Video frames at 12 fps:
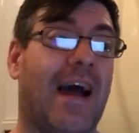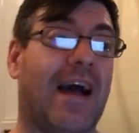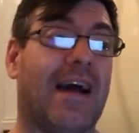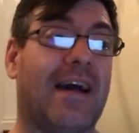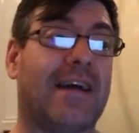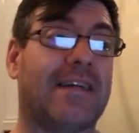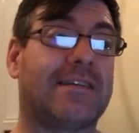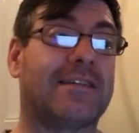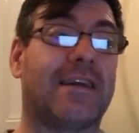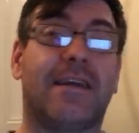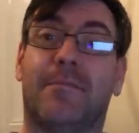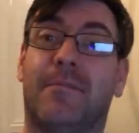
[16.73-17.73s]
and
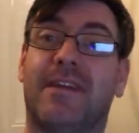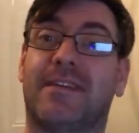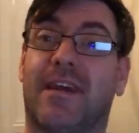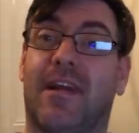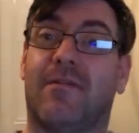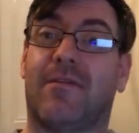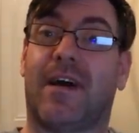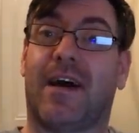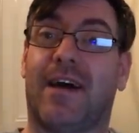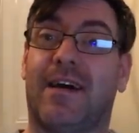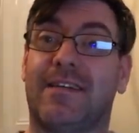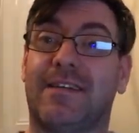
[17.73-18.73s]
myself
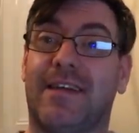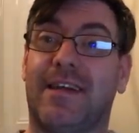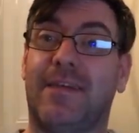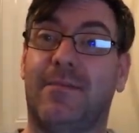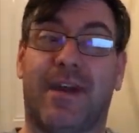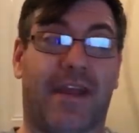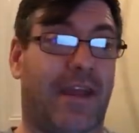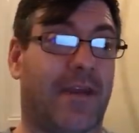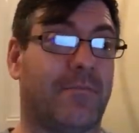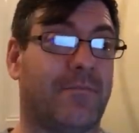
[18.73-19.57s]
and eBay.